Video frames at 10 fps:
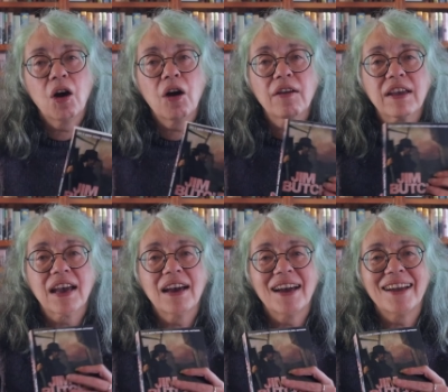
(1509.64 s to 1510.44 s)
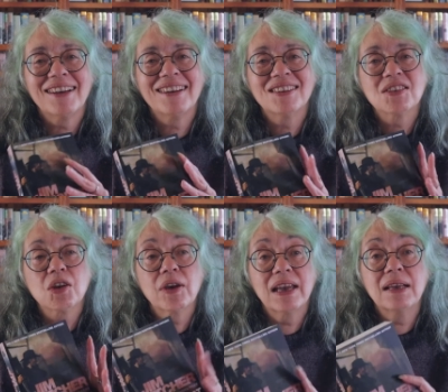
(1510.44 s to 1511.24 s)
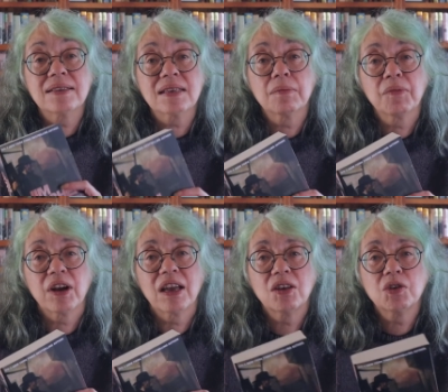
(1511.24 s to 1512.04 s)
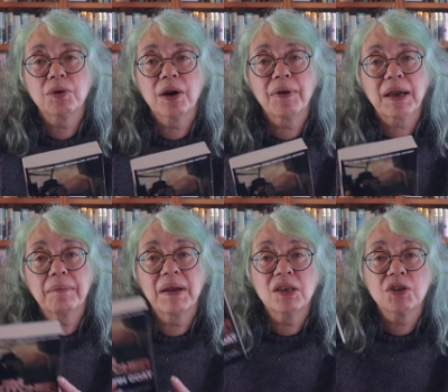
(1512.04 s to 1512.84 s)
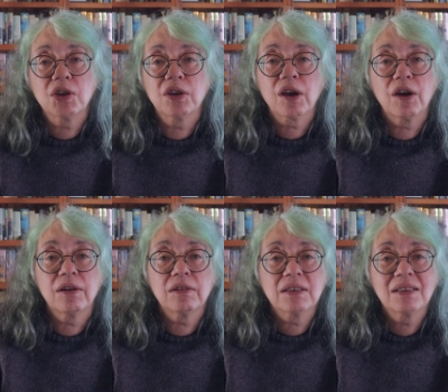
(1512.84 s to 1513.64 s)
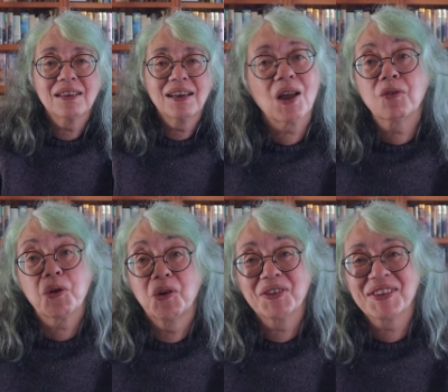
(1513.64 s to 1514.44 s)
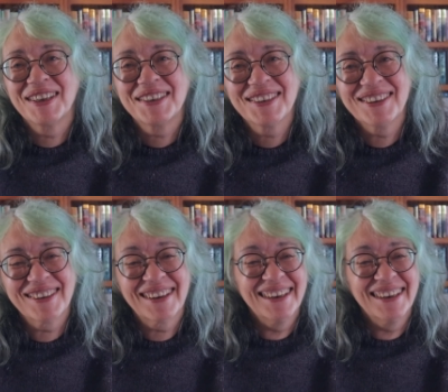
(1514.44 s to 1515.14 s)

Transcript: Okay, so in summary, do I recommend Turn Coat? Of course I do.